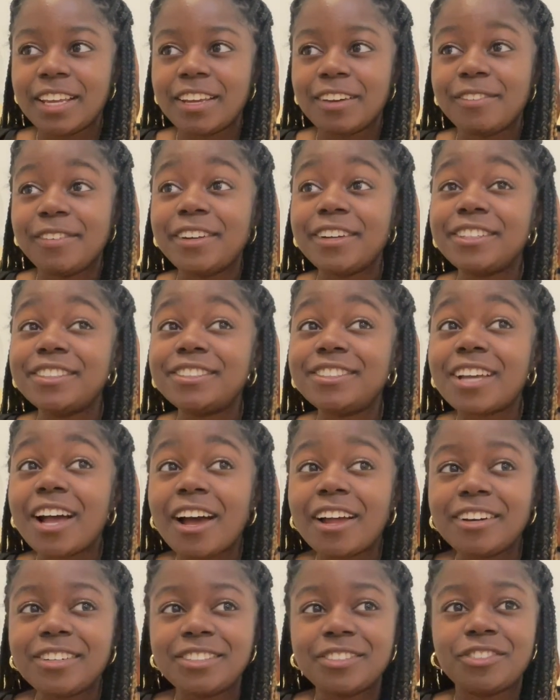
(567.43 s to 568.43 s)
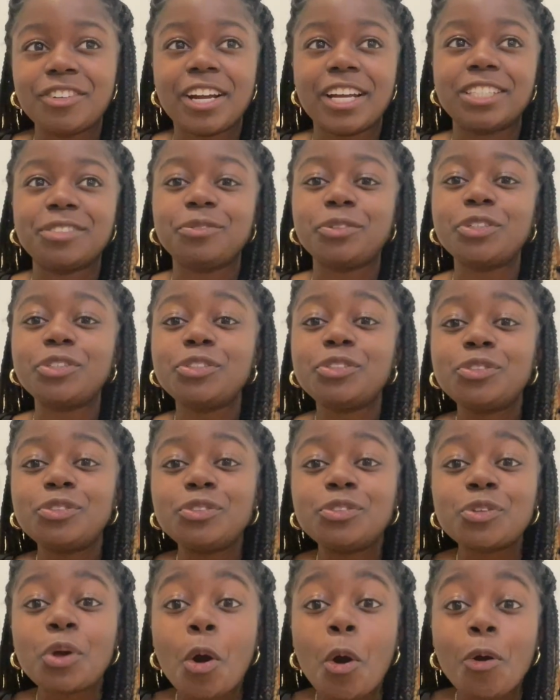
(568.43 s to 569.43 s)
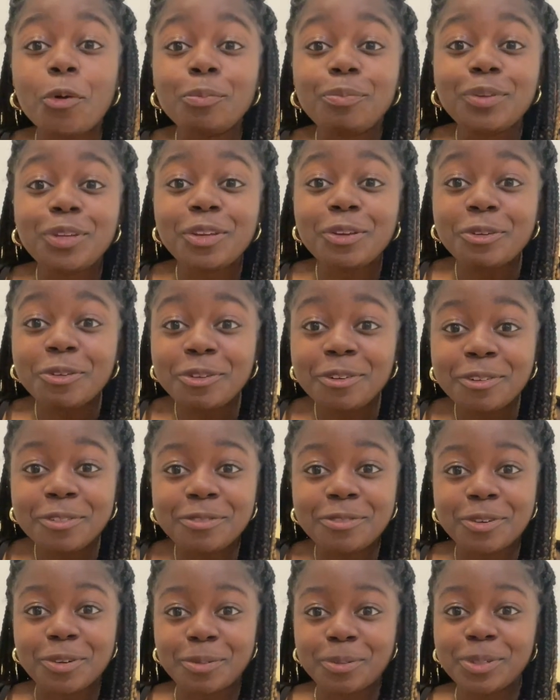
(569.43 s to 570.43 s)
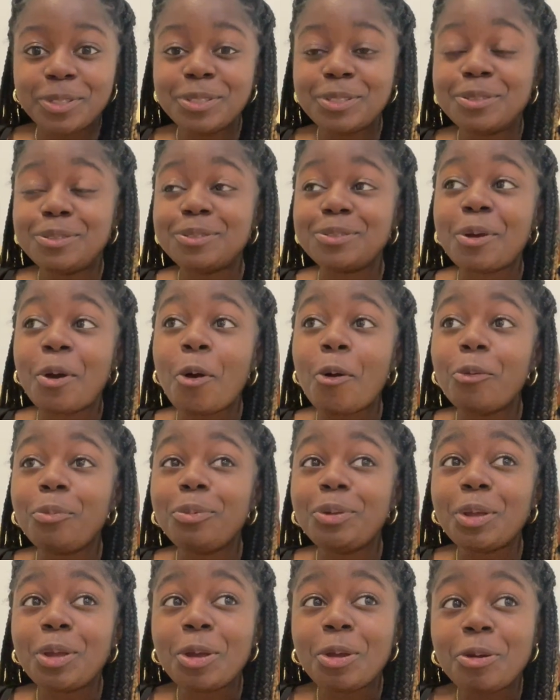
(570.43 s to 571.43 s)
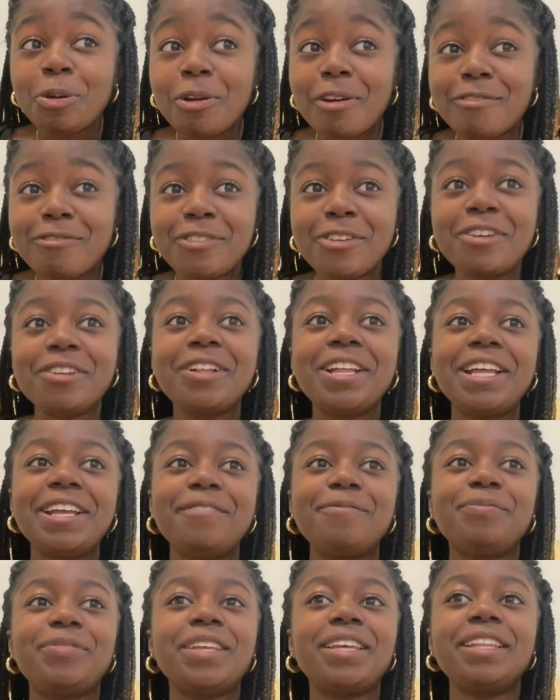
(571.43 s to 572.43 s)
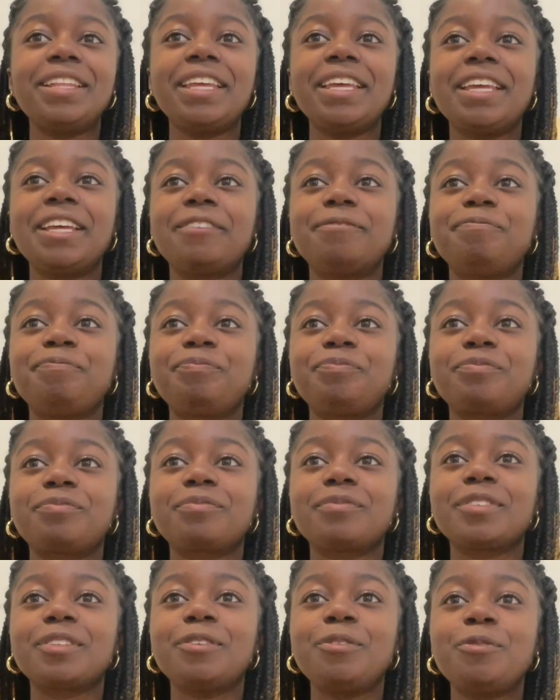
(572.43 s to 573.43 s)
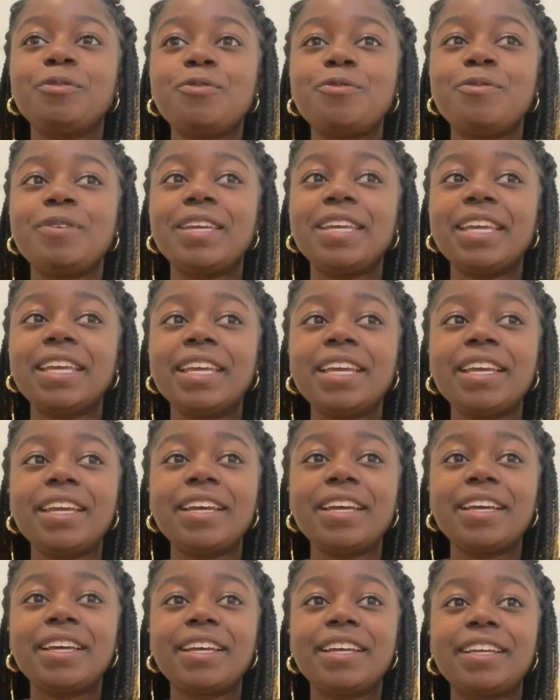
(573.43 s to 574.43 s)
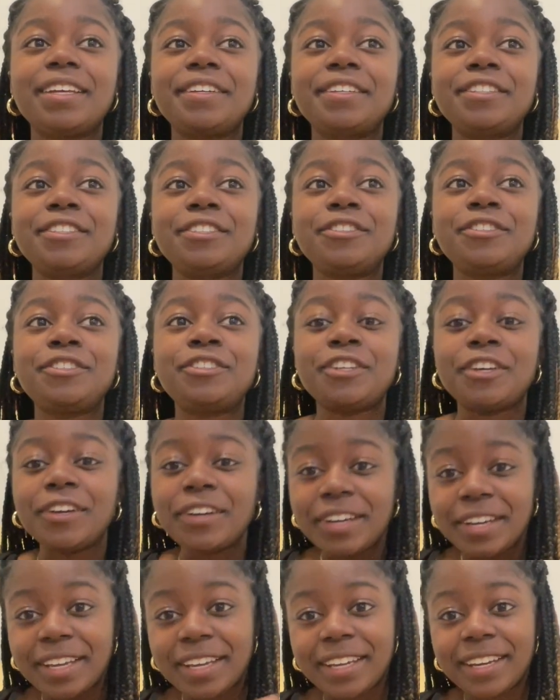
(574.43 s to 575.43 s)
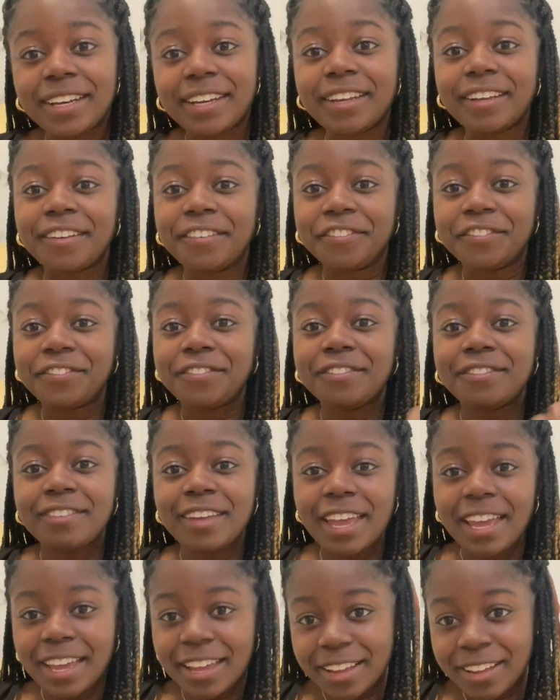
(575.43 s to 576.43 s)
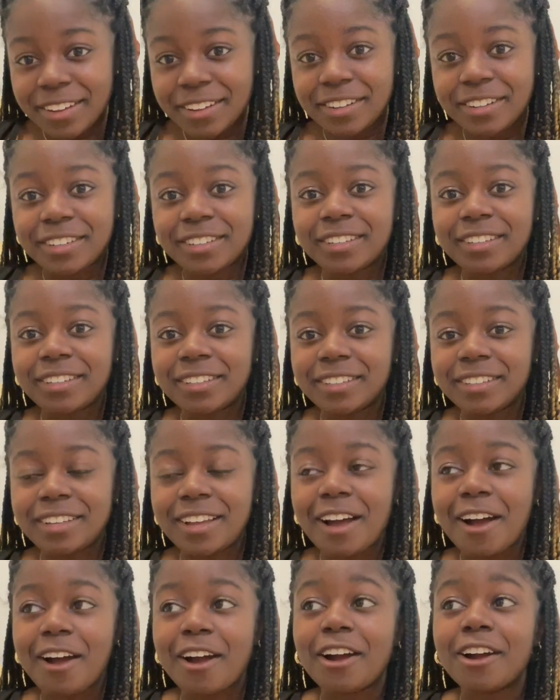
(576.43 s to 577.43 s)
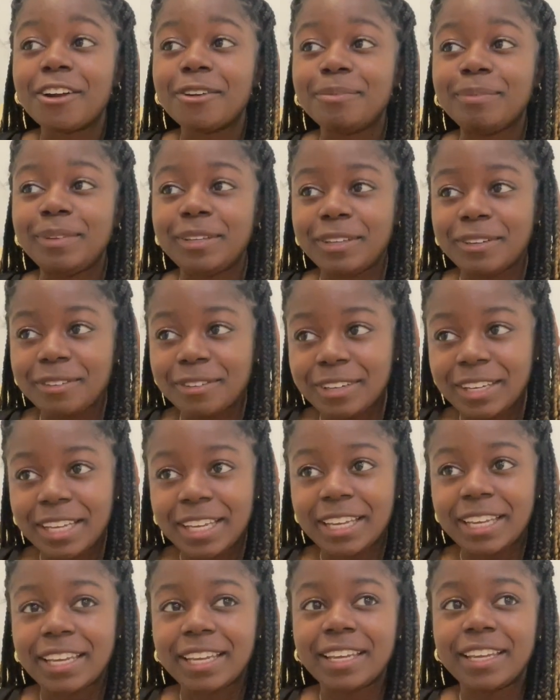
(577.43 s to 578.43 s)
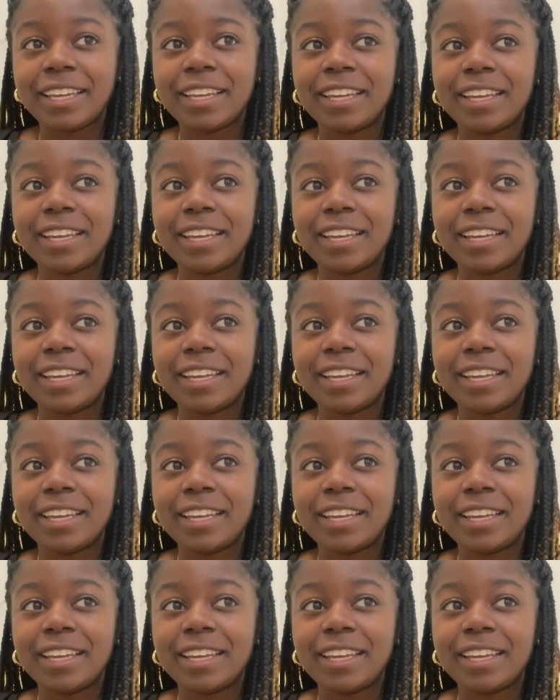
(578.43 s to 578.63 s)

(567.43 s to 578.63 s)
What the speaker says: We are daughters of Christ. We're so beautiful. We're so beautiful that like we should veil our beauty